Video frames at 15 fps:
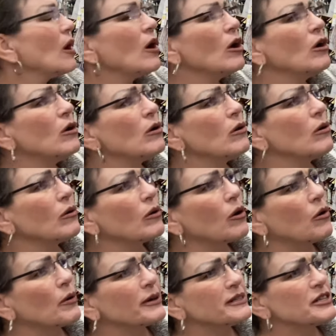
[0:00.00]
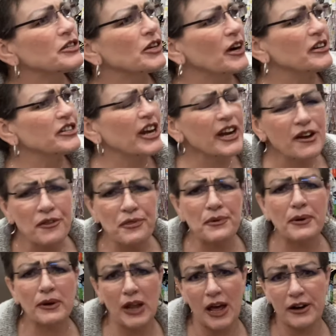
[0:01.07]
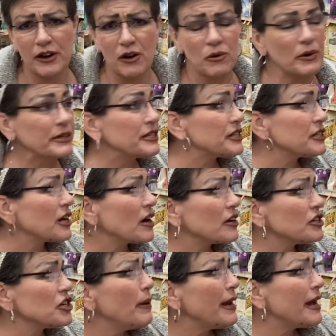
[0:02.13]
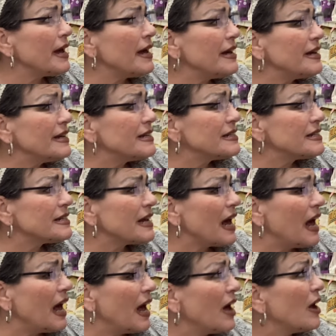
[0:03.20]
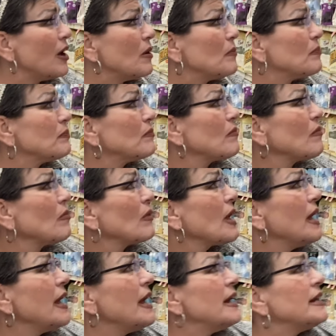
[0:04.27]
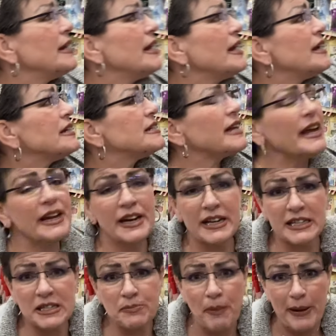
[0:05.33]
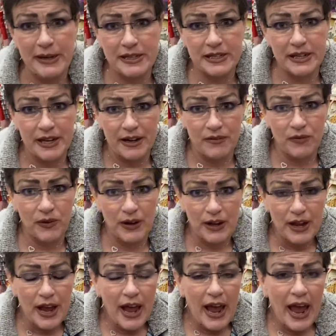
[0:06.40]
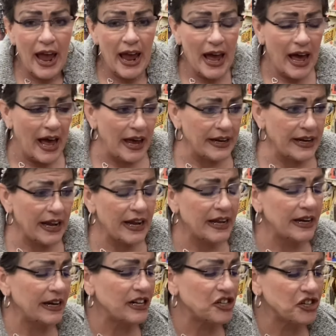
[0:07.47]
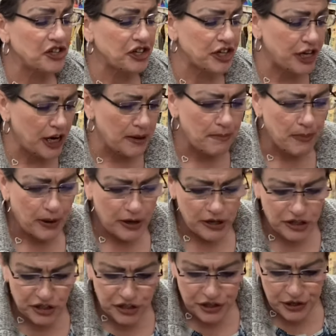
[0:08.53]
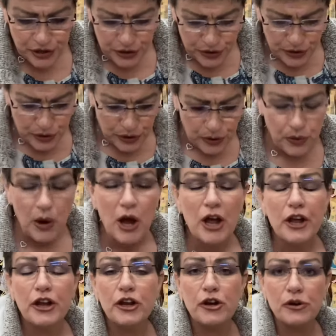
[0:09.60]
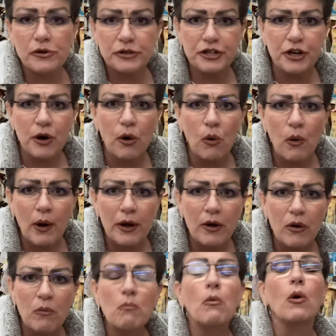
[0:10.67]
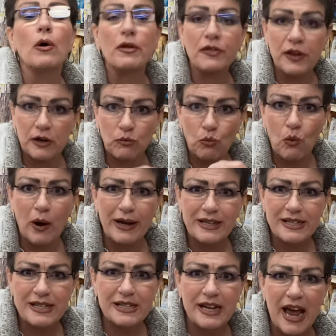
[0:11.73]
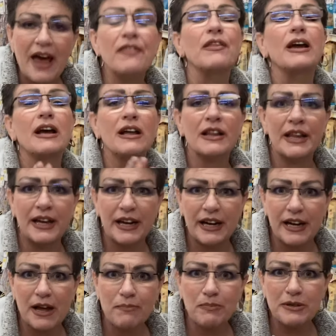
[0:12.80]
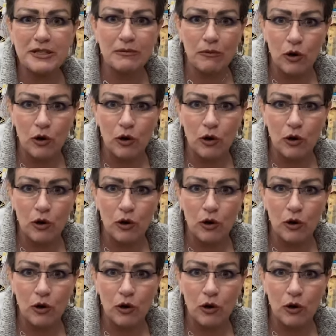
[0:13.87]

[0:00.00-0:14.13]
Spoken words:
Oh, cornstarch. I go through a lot of cornstarch because it is inexpensive and it is cheaper to use your oil more than once and then clean it up with some